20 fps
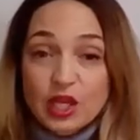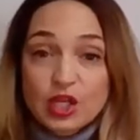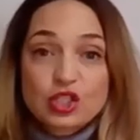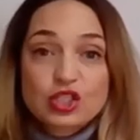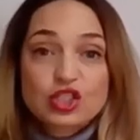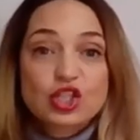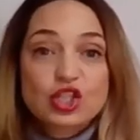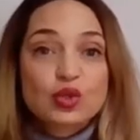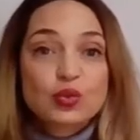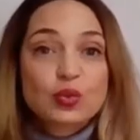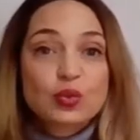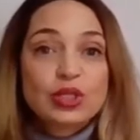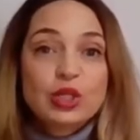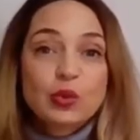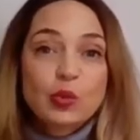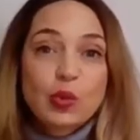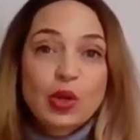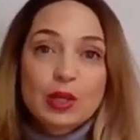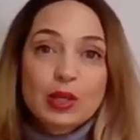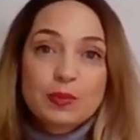So you
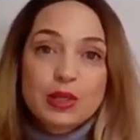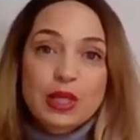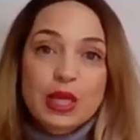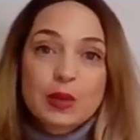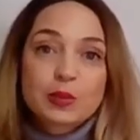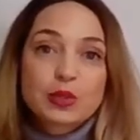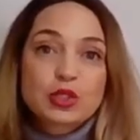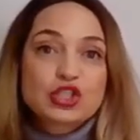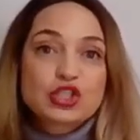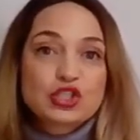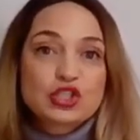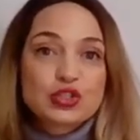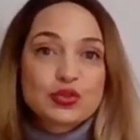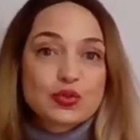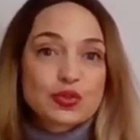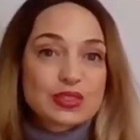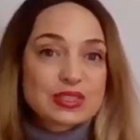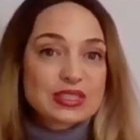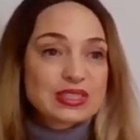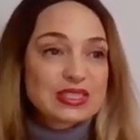really want to be able
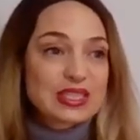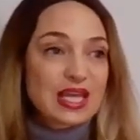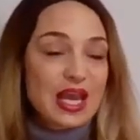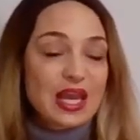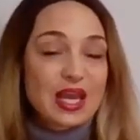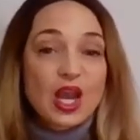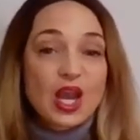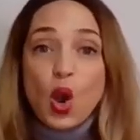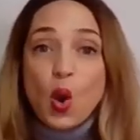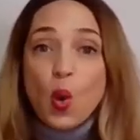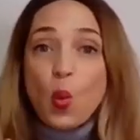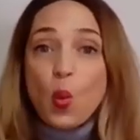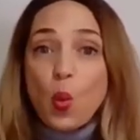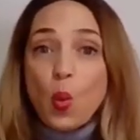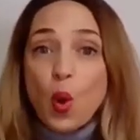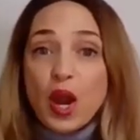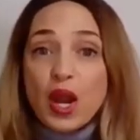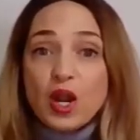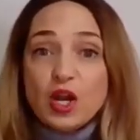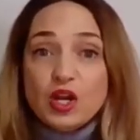to say,
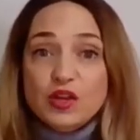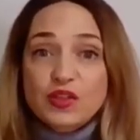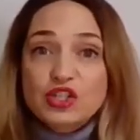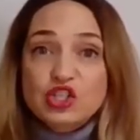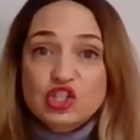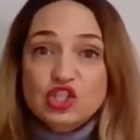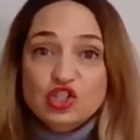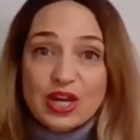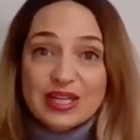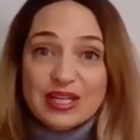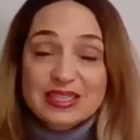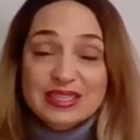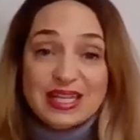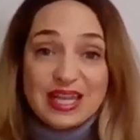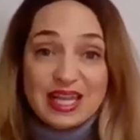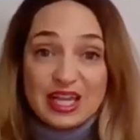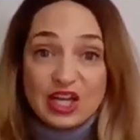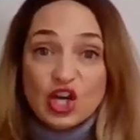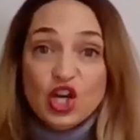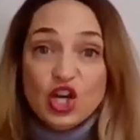what are the strengths
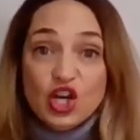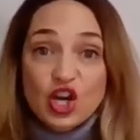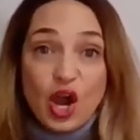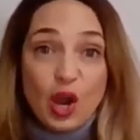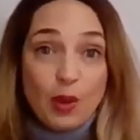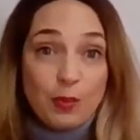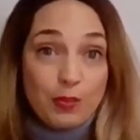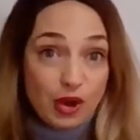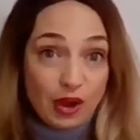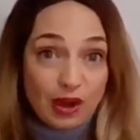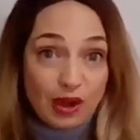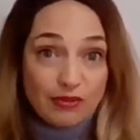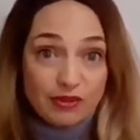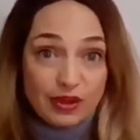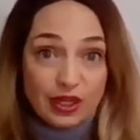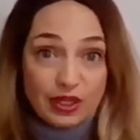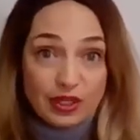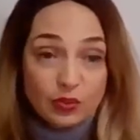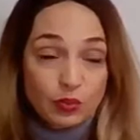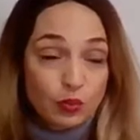in our
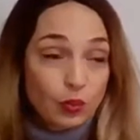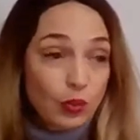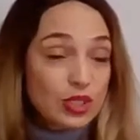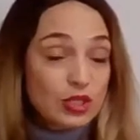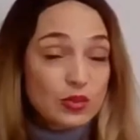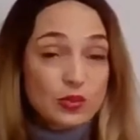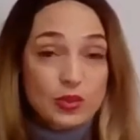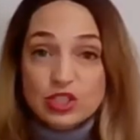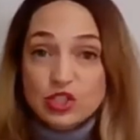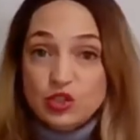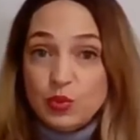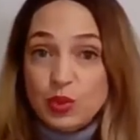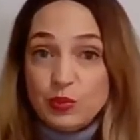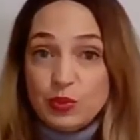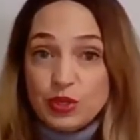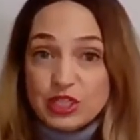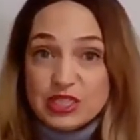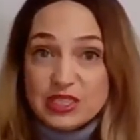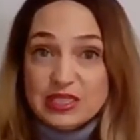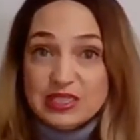nonprofit? What do we
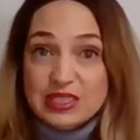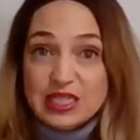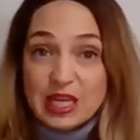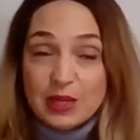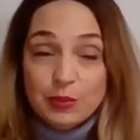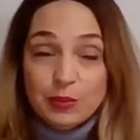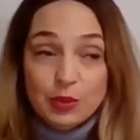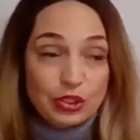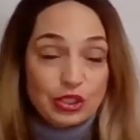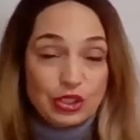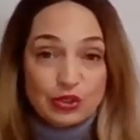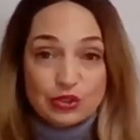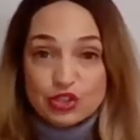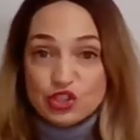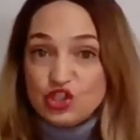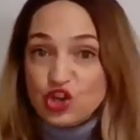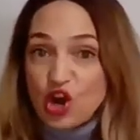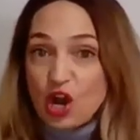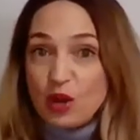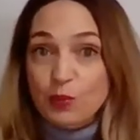bring to the table? You know,
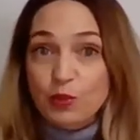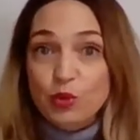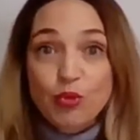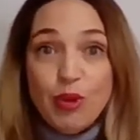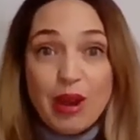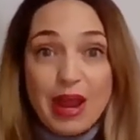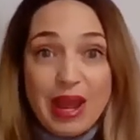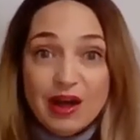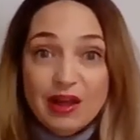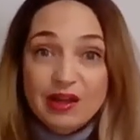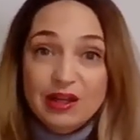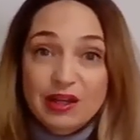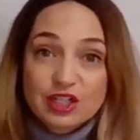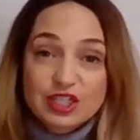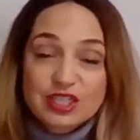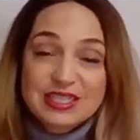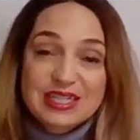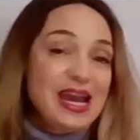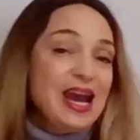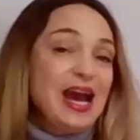strong morale in our
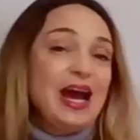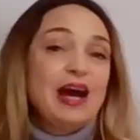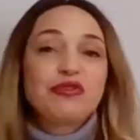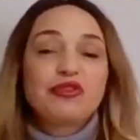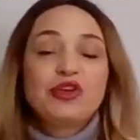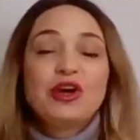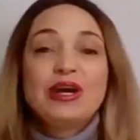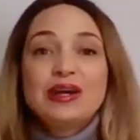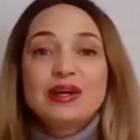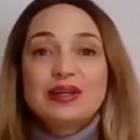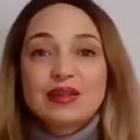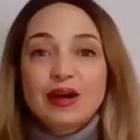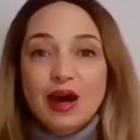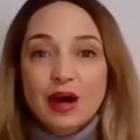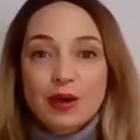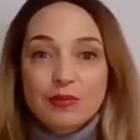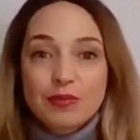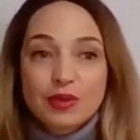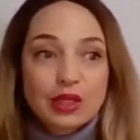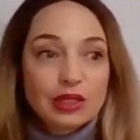staff,
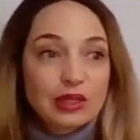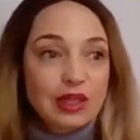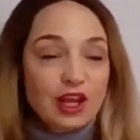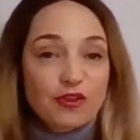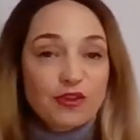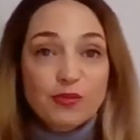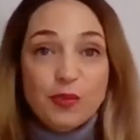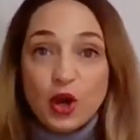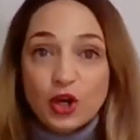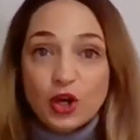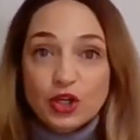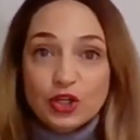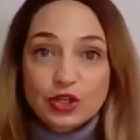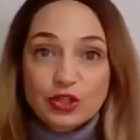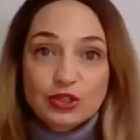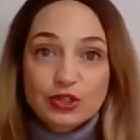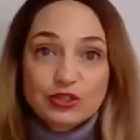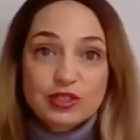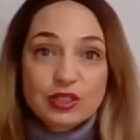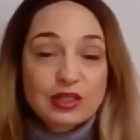a lot of
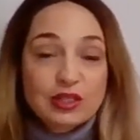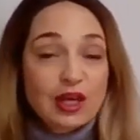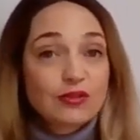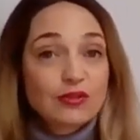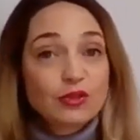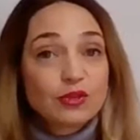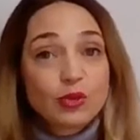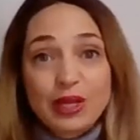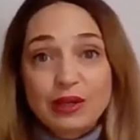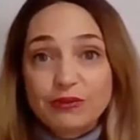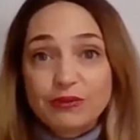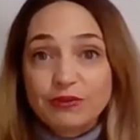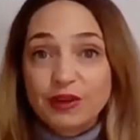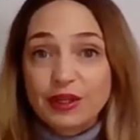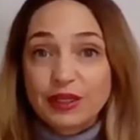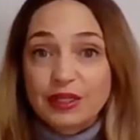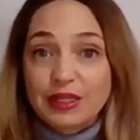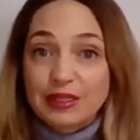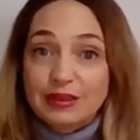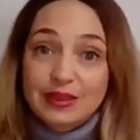partners, a lot of grant
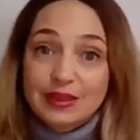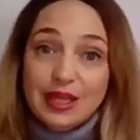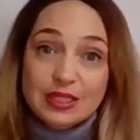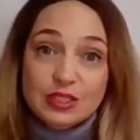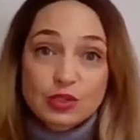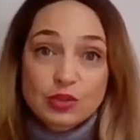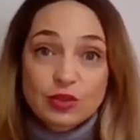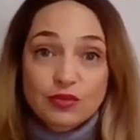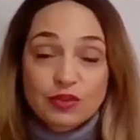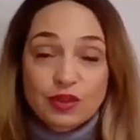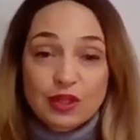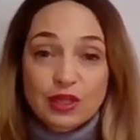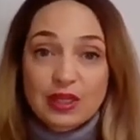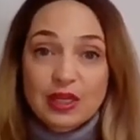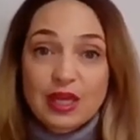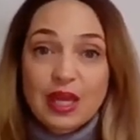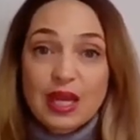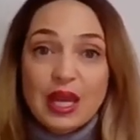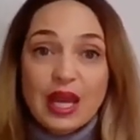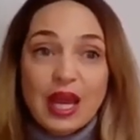funding, that sort of thing.
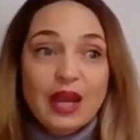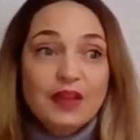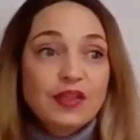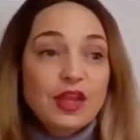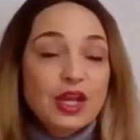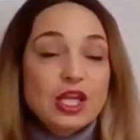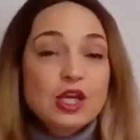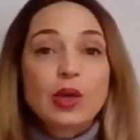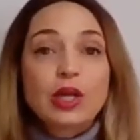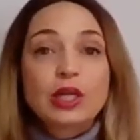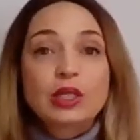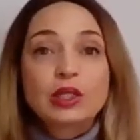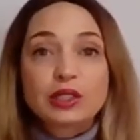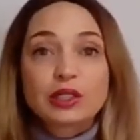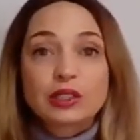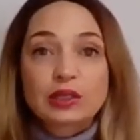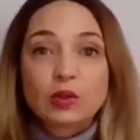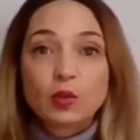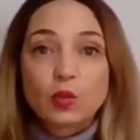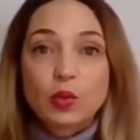And then you want to look
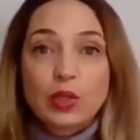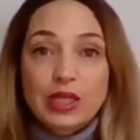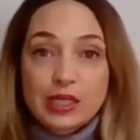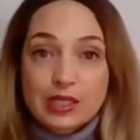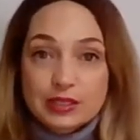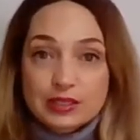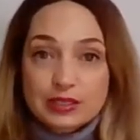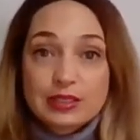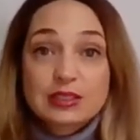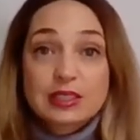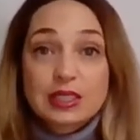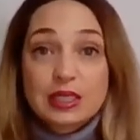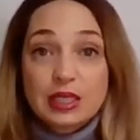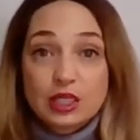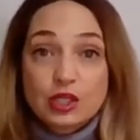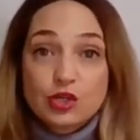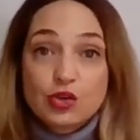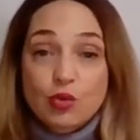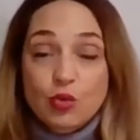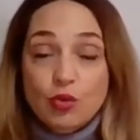at the weaknesses
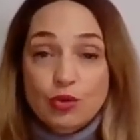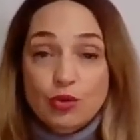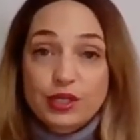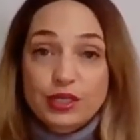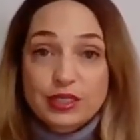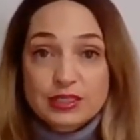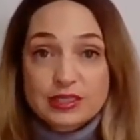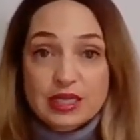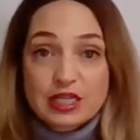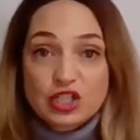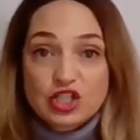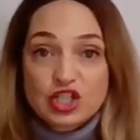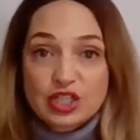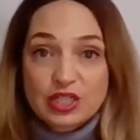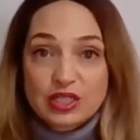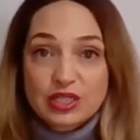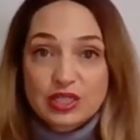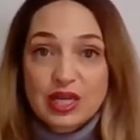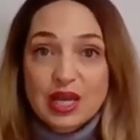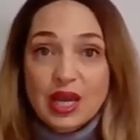in your
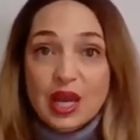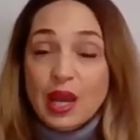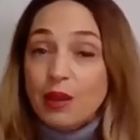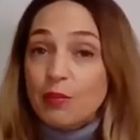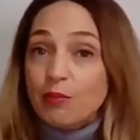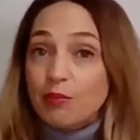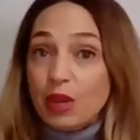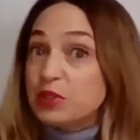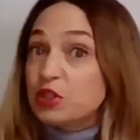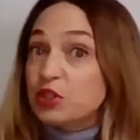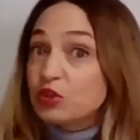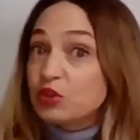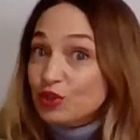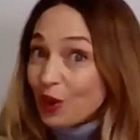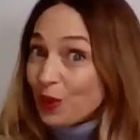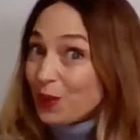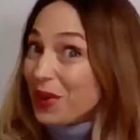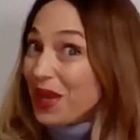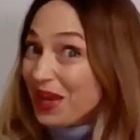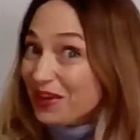organization. Maybe you
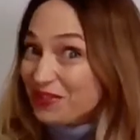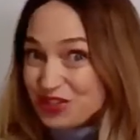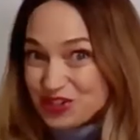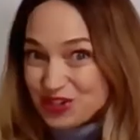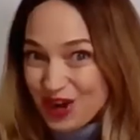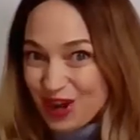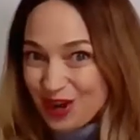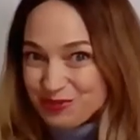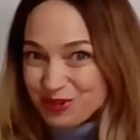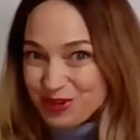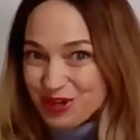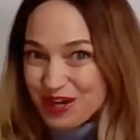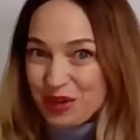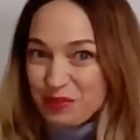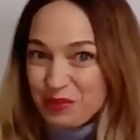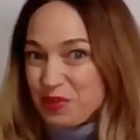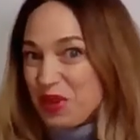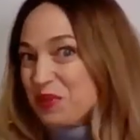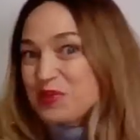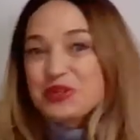don't have strong
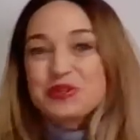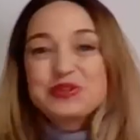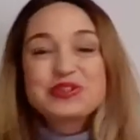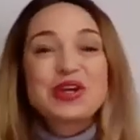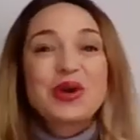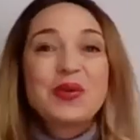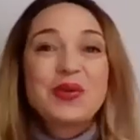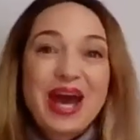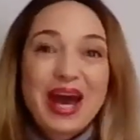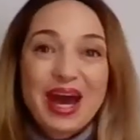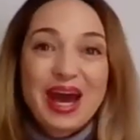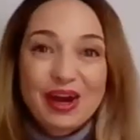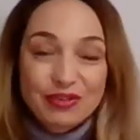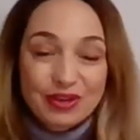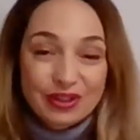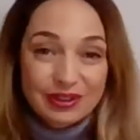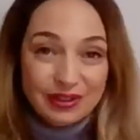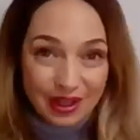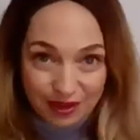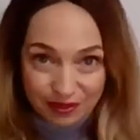morale. Maybe you don't have
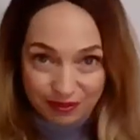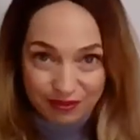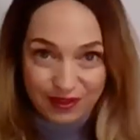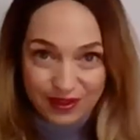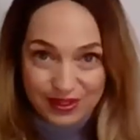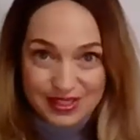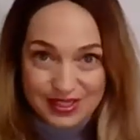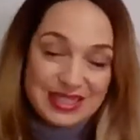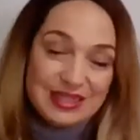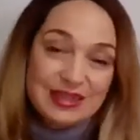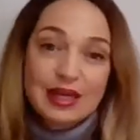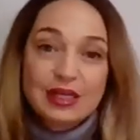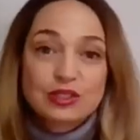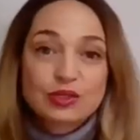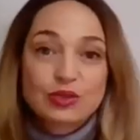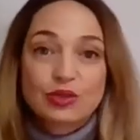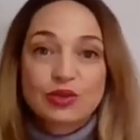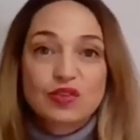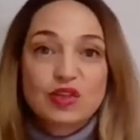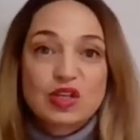a lot of funding, that
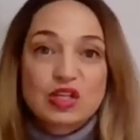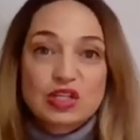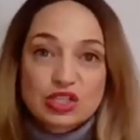sort of thing.